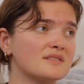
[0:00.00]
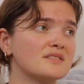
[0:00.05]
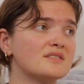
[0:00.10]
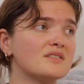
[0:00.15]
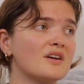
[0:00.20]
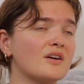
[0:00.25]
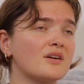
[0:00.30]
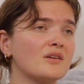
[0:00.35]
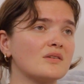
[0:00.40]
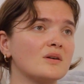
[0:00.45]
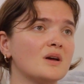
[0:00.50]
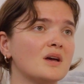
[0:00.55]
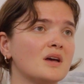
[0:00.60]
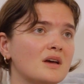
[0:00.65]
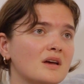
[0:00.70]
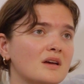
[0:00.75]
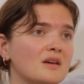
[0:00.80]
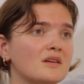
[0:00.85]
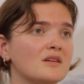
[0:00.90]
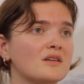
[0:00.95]
So,
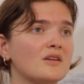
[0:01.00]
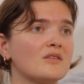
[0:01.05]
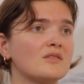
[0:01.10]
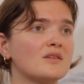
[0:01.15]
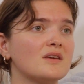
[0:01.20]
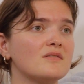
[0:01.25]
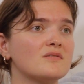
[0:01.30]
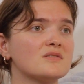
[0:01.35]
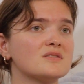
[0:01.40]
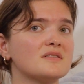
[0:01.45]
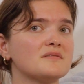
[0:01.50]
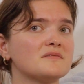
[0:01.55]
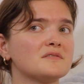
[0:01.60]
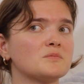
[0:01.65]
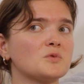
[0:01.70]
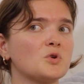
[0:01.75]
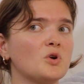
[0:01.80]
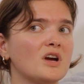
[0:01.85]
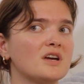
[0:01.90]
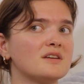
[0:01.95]
give yourself
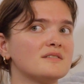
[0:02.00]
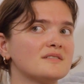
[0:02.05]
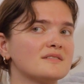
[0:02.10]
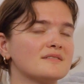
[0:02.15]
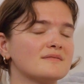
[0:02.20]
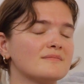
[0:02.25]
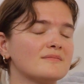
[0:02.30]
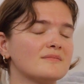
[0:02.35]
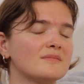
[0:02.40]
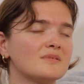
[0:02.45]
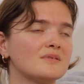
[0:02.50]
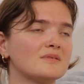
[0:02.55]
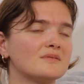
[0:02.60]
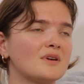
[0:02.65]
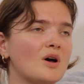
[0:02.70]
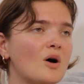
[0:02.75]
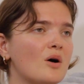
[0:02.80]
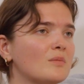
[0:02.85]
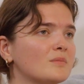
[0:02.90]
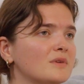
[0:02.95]
some grace,
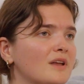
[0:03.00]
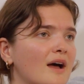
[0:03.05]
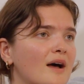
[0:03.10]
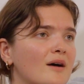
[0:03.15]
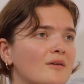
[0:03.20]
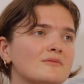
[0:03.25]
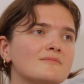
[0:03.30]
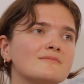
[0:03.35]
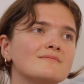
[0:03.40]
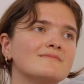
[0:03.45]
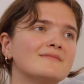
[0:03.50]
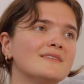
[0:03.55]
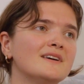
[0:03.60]
calm down.